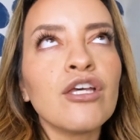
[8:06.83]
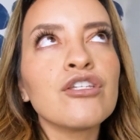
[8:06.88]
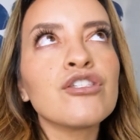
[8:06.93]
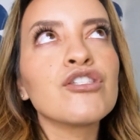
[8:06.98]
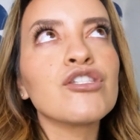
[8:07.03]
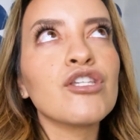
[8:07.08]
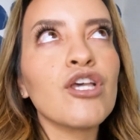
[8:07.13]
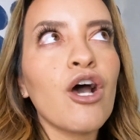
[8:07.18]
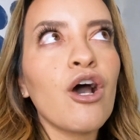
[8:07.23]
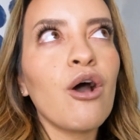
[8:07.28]

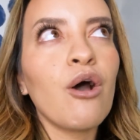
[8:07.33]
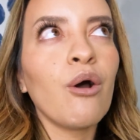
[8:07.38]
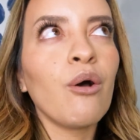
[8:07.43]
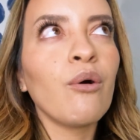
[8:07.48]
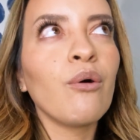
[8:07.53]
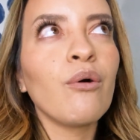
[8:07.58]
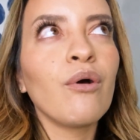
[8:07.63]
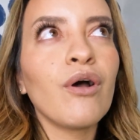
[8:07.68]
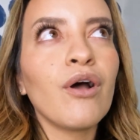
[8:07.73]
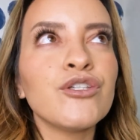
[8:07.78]

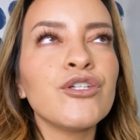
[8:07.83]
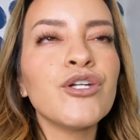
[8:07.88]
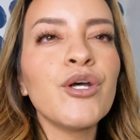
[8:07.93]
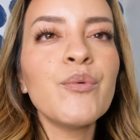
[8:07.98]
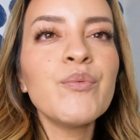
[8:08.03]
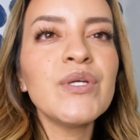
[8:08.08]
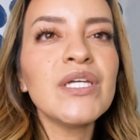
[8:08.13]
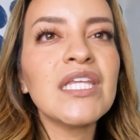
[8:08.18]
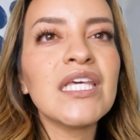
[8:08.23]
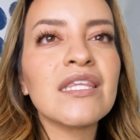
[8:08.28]
So you
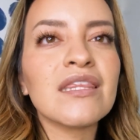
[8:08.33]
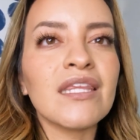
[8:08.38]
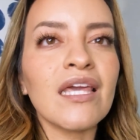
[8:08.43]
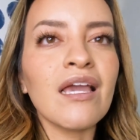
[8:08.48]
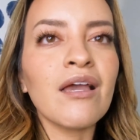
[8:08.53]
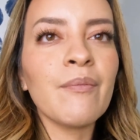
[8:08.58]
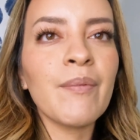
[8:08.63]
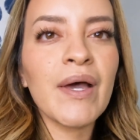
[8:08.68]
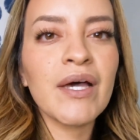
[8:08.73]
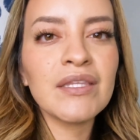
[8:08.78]
don't really
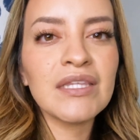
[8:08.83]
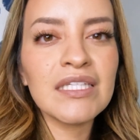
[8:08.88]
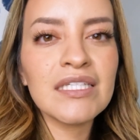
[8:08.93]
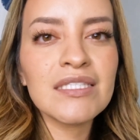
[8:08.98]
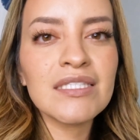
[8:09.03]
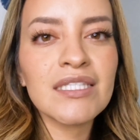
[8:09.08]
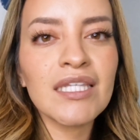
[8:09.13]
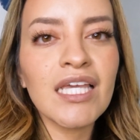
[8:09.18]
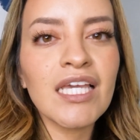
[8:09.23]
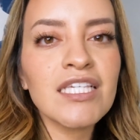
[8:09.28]
think about
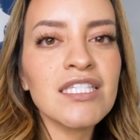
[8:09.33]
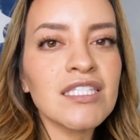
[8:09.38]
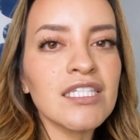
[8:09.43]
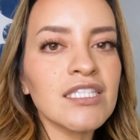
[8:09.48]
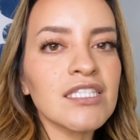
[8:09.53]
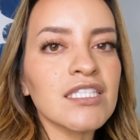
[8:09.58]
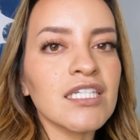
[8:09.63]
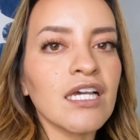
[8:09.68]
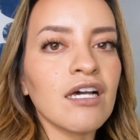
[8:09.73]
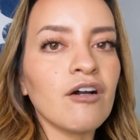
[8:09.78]
these things
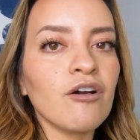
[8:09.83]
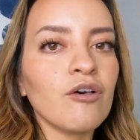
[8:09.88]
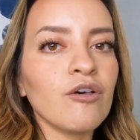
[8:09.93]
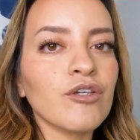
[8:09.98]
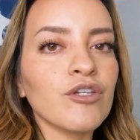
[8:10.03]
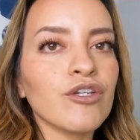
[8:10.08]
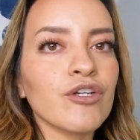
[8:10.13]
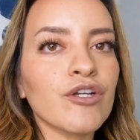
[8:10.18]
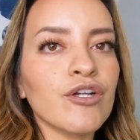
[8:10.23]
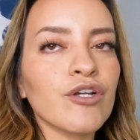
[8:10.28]

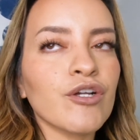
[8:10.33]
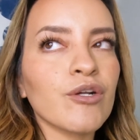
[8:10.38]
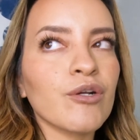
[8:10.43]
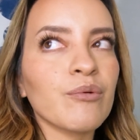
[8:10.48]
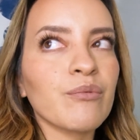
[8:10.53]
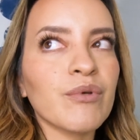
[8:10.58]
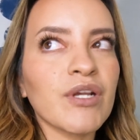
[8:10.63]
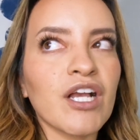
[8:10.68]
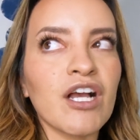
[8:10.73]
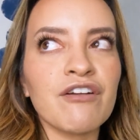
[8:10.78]
until
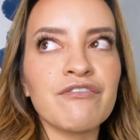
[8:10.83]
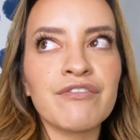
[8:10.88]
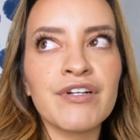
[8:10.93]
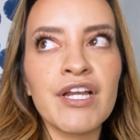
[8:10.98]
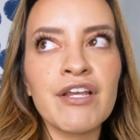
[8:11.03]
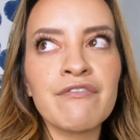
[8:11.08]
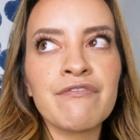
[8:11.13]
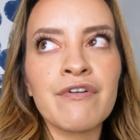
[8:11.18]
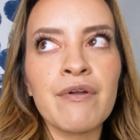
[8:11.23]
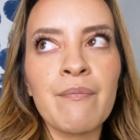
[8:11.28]
you're
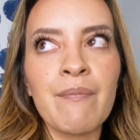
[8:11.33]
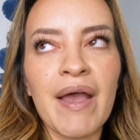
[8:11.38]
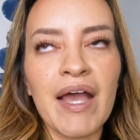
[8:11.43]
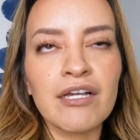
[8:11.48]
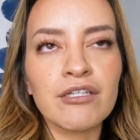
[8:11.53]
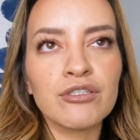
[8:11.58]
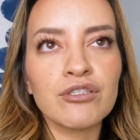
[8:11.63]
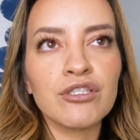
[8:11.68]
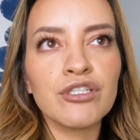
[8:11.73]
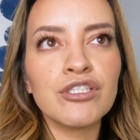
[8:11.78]
recovering from
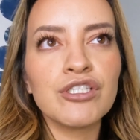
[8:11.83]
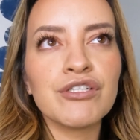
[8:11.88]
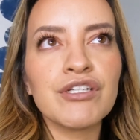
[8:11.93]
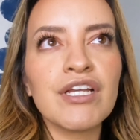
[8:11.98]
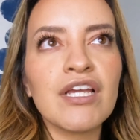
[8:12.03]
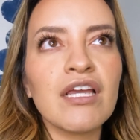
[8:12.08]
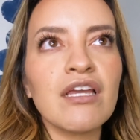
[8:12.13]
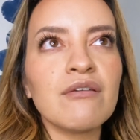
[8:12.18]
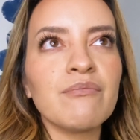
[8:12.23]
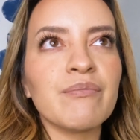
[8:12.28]
back
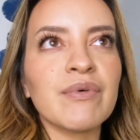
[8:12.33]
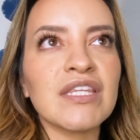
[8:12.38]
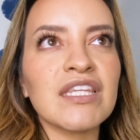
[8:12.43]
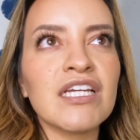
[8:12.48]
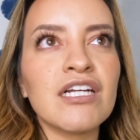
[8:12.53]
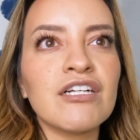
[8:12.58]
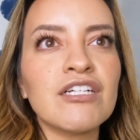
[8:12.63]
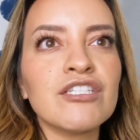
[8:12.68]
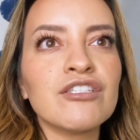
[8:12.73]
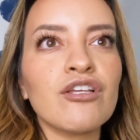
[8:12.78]
surgery, but
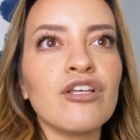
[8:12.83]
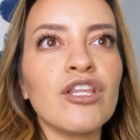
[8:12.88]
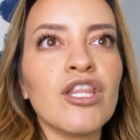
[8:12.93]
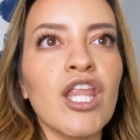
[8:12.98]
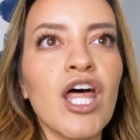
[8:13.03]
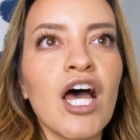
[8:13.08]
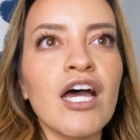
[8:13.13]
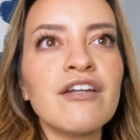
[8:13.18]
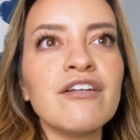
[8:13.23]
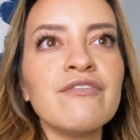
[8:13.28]
there is a
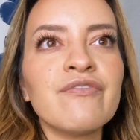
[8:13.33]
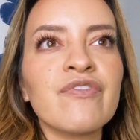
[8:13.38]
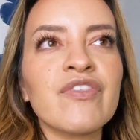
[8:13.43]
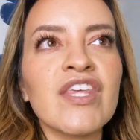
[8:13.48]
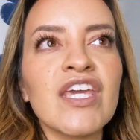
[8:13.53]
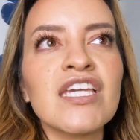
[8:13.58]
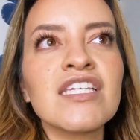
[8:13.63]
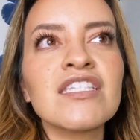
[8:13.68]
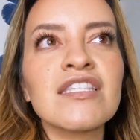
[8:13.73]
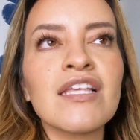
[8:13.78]
lot of
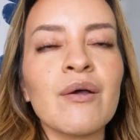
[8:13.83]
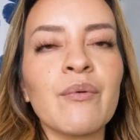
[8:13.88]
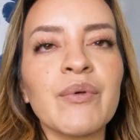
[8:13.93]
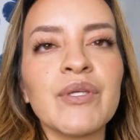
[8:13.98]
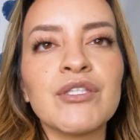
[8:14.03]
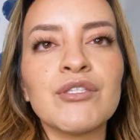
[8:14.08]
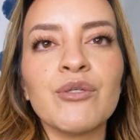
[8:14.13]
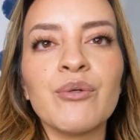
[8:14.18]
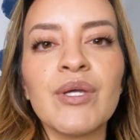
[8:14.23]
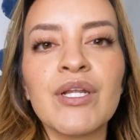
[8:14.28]
things that
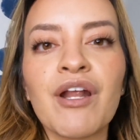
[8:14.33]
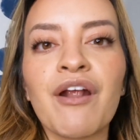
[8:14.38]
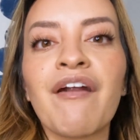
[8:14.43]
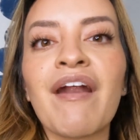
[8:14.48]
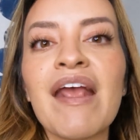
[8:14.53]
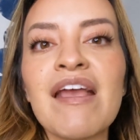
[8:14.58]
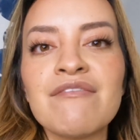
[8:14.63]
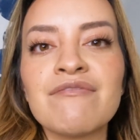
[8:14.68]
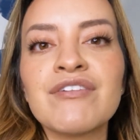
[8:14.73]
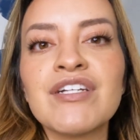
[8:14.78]
we do in
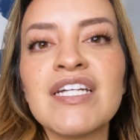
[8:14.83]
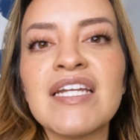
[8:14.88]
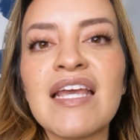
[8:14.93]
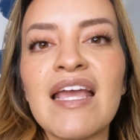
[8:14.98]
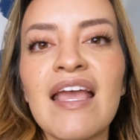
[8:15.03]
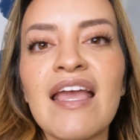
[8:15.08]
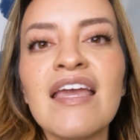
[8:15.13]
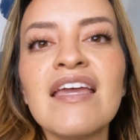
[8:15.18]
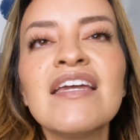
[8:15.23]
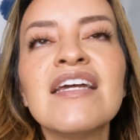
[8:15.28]
our
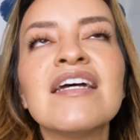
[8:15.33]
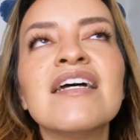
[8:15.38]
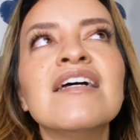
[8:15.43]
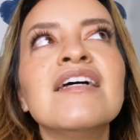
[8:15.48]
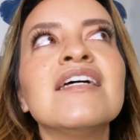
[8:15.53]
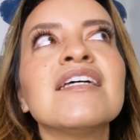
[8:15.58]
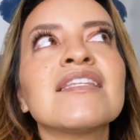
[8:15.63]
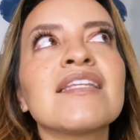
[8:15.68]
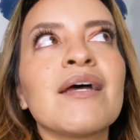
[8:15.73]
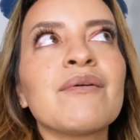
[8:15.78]
everyday
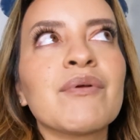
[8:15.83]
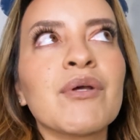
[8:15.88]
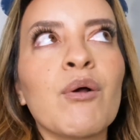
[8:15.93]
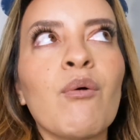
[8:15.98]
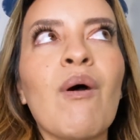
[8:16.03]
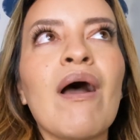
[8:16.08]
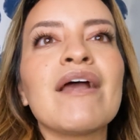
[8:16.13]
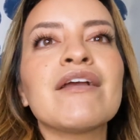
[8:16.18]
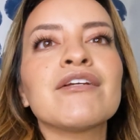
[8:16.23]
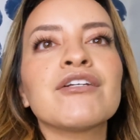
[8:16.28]
that
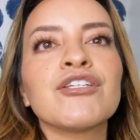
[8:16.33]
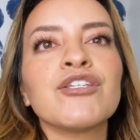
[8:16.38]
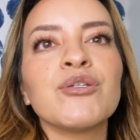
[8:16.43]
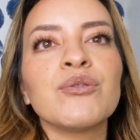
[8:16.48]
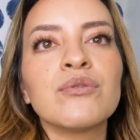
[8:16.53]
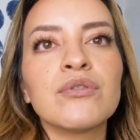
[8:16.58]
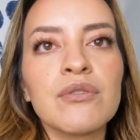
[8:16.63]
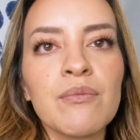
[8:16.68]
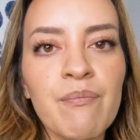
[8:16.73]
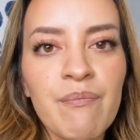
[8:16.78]
require
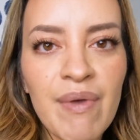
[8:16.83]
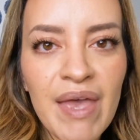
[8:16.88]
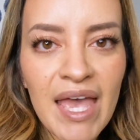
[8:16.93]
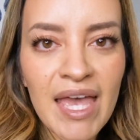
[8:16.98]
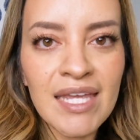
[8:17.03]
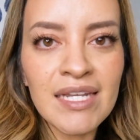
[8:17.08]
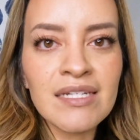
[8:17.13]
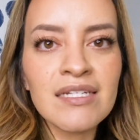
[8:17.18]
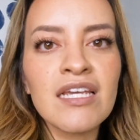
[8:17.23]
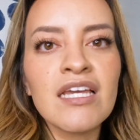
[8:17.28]
you to
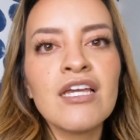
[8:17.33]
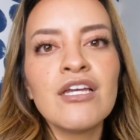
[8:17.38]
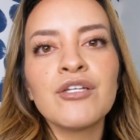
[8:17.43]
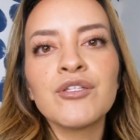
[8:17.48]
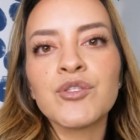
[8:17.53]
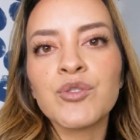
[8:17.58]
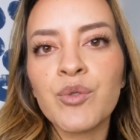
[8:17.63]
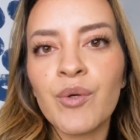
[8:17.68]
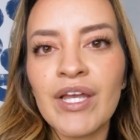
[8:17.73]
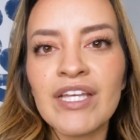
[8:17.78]
bend,
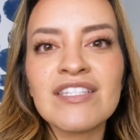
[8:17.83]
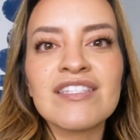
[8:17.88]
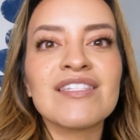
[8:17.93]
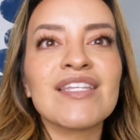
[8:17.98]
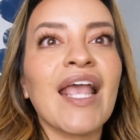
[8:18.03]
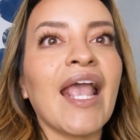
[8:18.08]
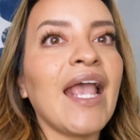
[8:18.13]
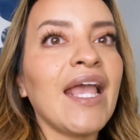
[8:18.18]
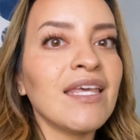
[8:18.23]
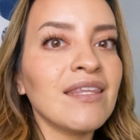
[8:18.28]

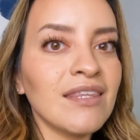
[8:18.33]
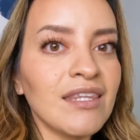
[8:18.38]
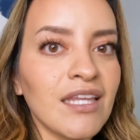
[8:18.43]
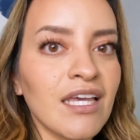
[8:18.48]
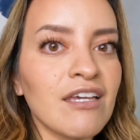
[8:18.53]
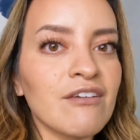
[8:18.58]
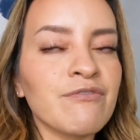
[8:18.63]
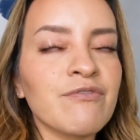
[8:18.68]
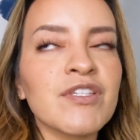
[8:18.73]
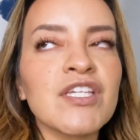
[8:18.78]
twist, and
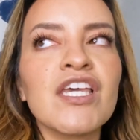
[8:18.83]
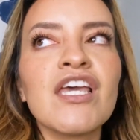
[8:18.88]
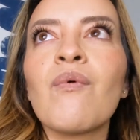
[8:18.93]
lift.